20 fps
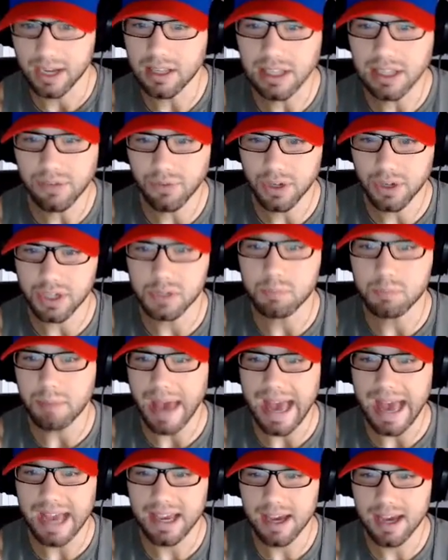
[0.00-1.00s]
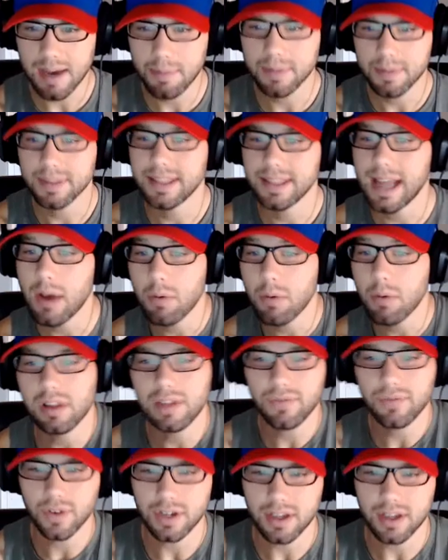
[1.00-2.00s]
Clifford is backup. Now
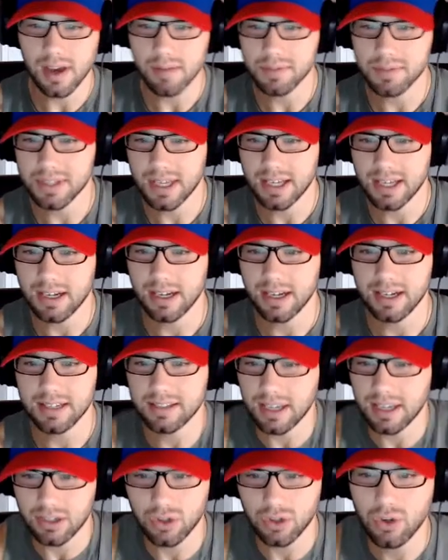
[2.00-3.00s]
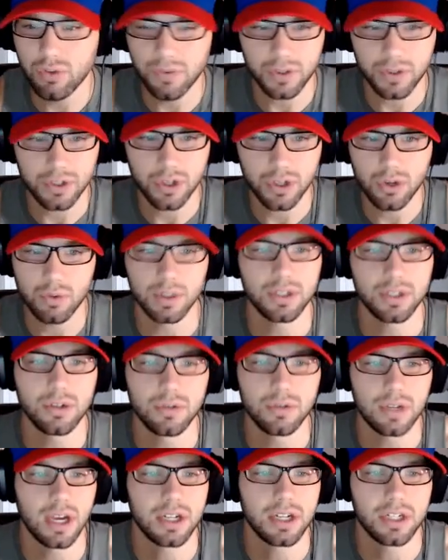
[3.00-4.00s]
Clifford comes in, and he's like 2 for 2 with 2
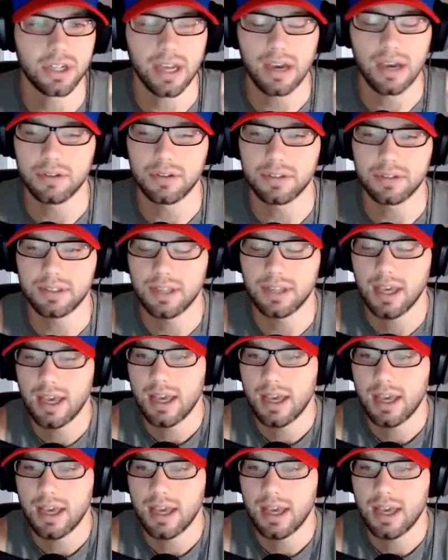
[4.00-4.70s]
touchdowns.